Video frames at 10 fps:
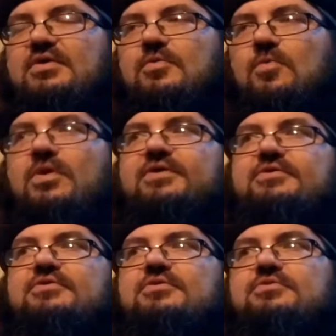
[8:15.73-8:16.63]
What
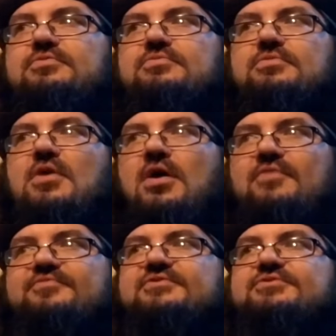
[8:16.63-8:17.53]
you're
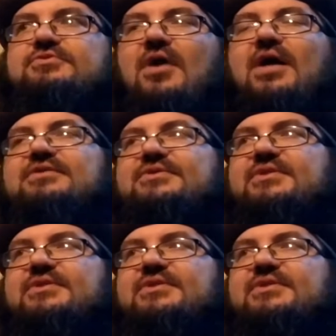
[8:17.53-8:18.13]
often trying to